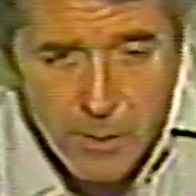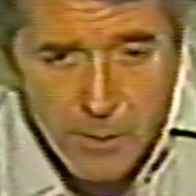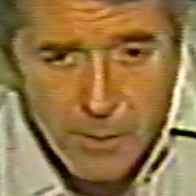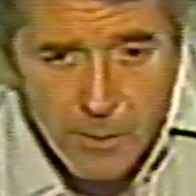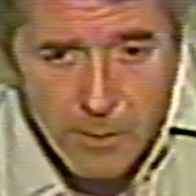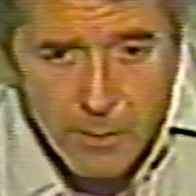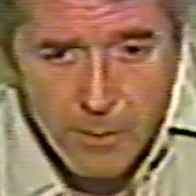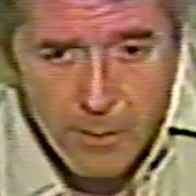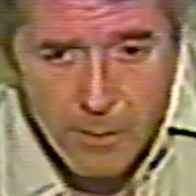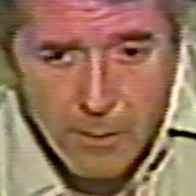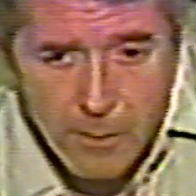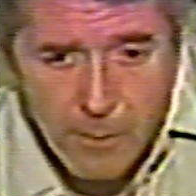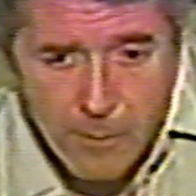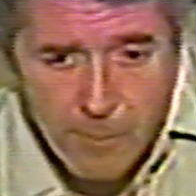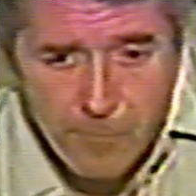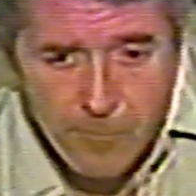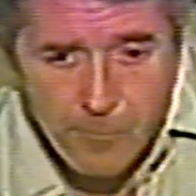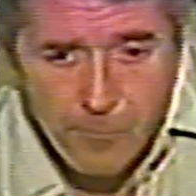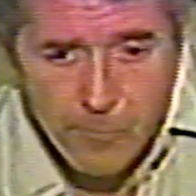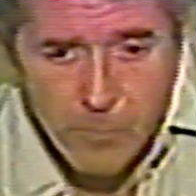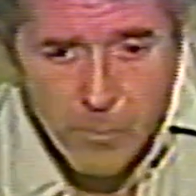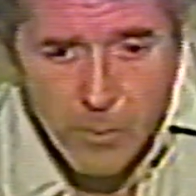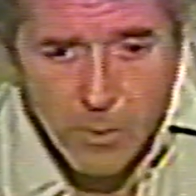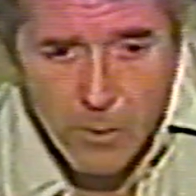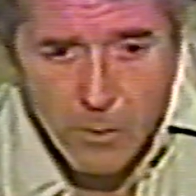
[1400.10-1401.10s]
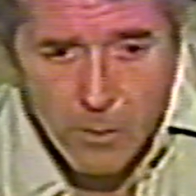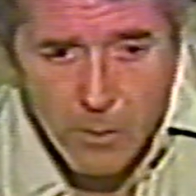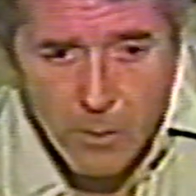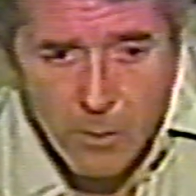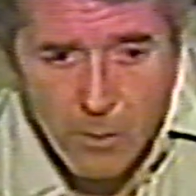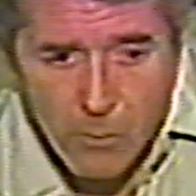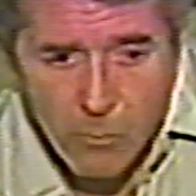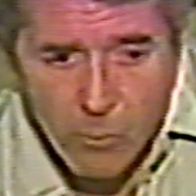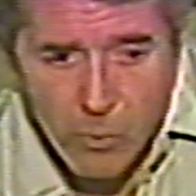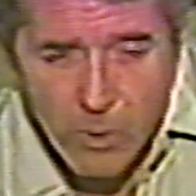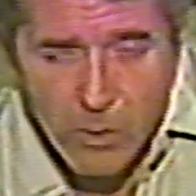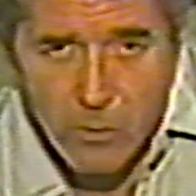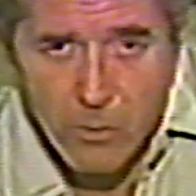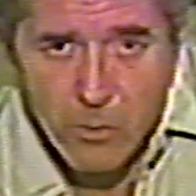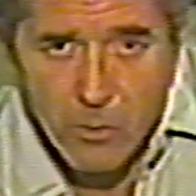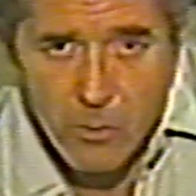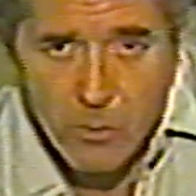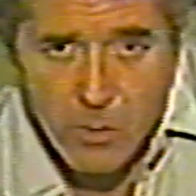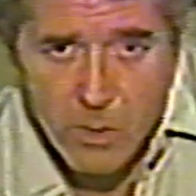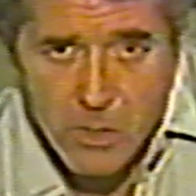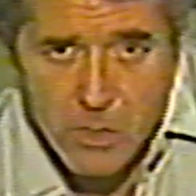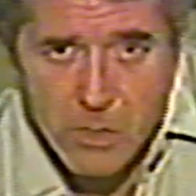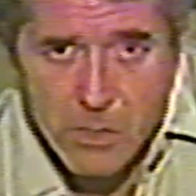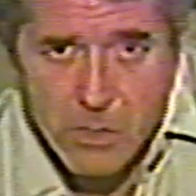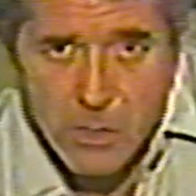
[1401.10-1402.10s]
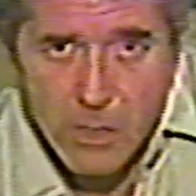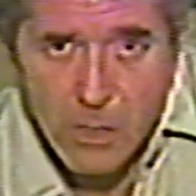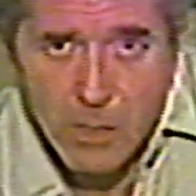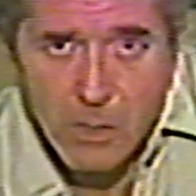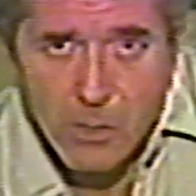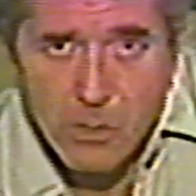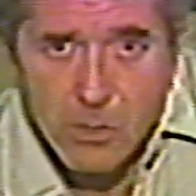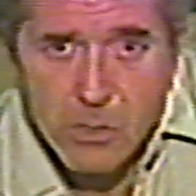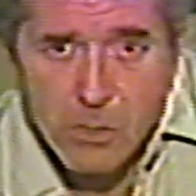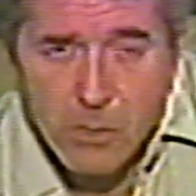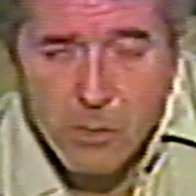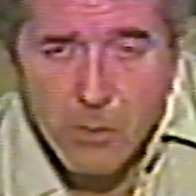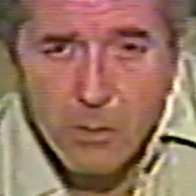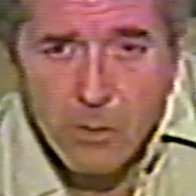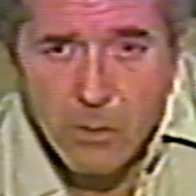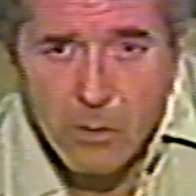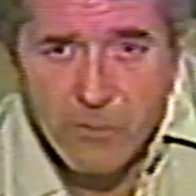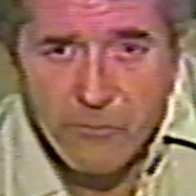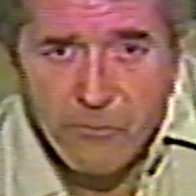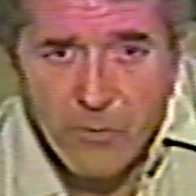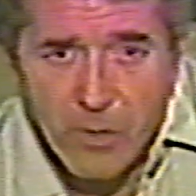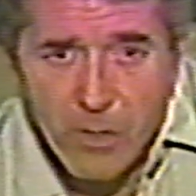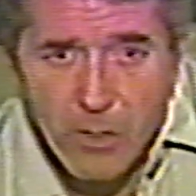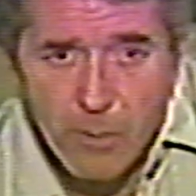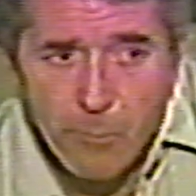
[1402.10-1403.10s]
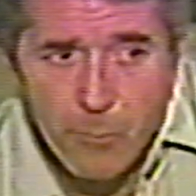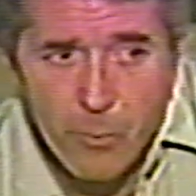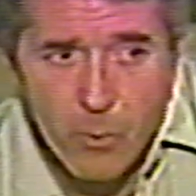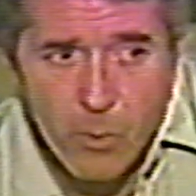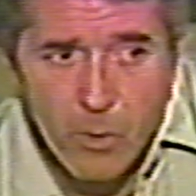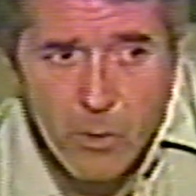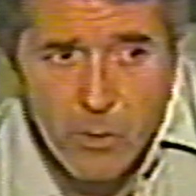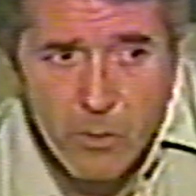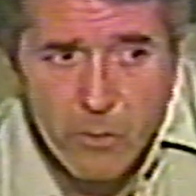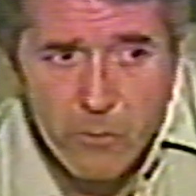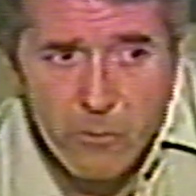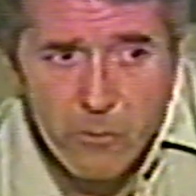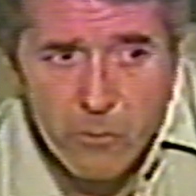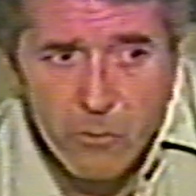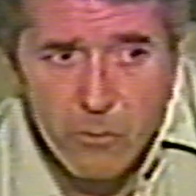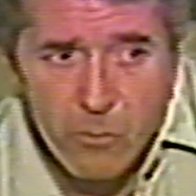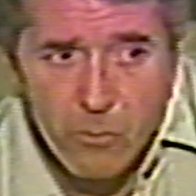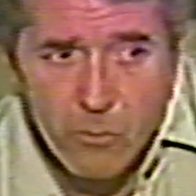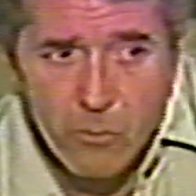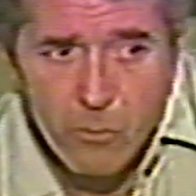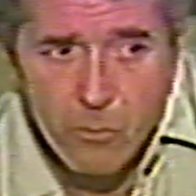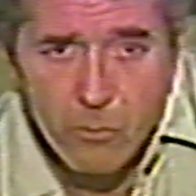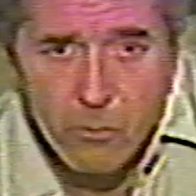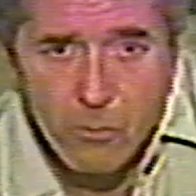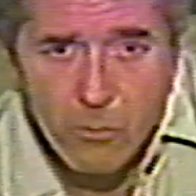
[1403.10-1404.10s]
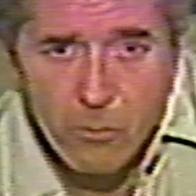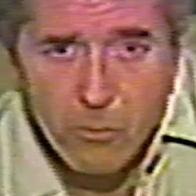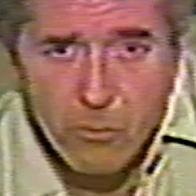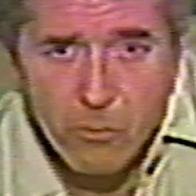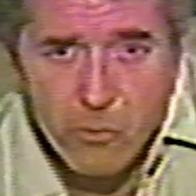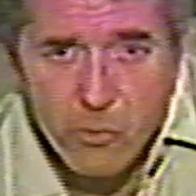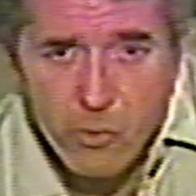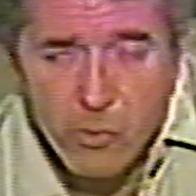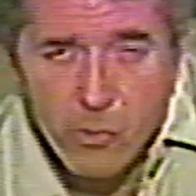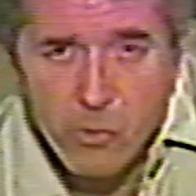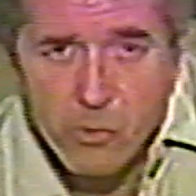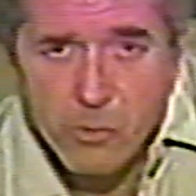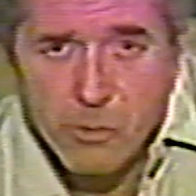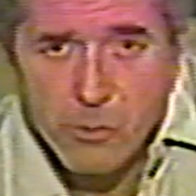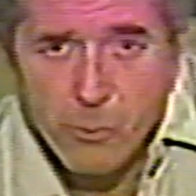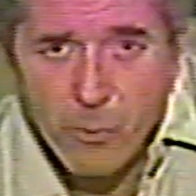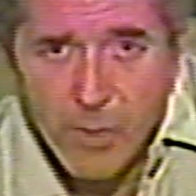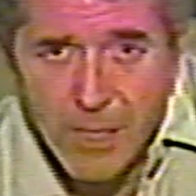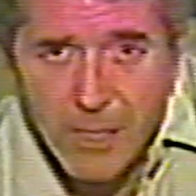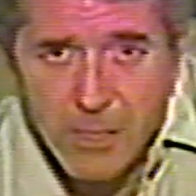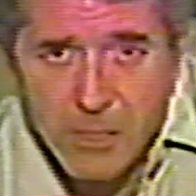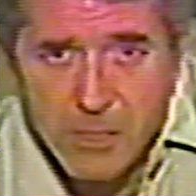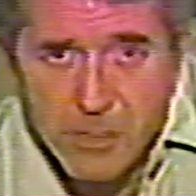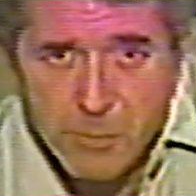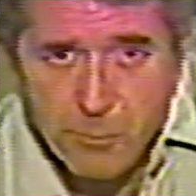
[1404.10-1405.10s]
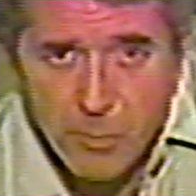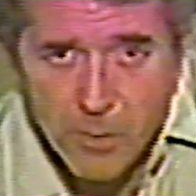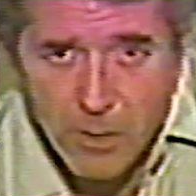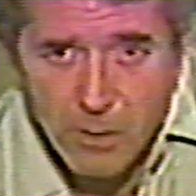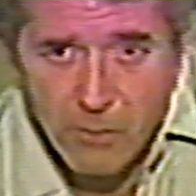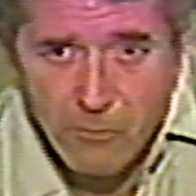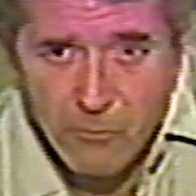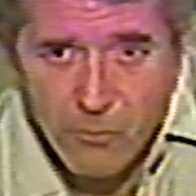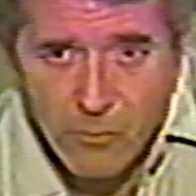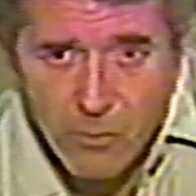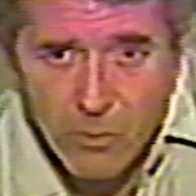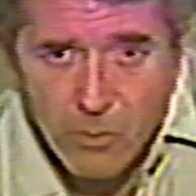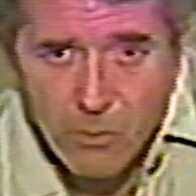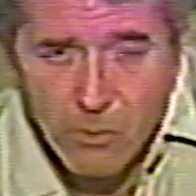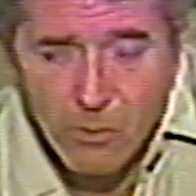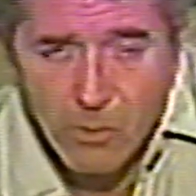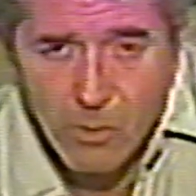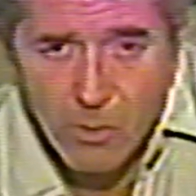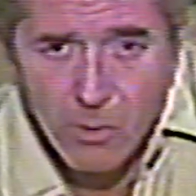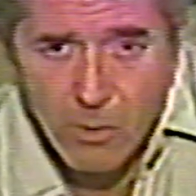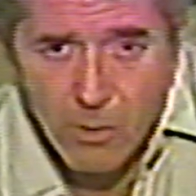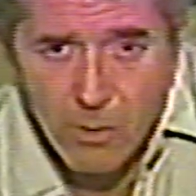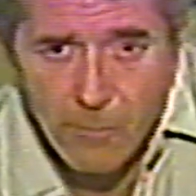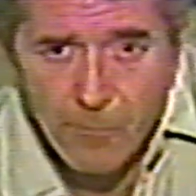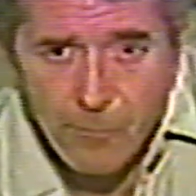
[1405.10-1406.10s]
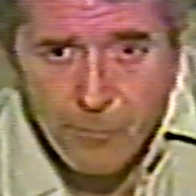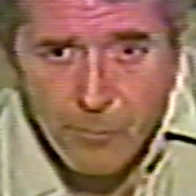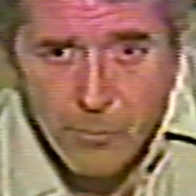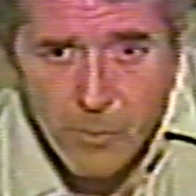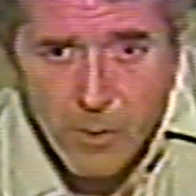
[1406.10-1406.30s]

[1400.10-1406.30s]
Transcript: And when you do these things, it's very important to choose the right speed for your dog.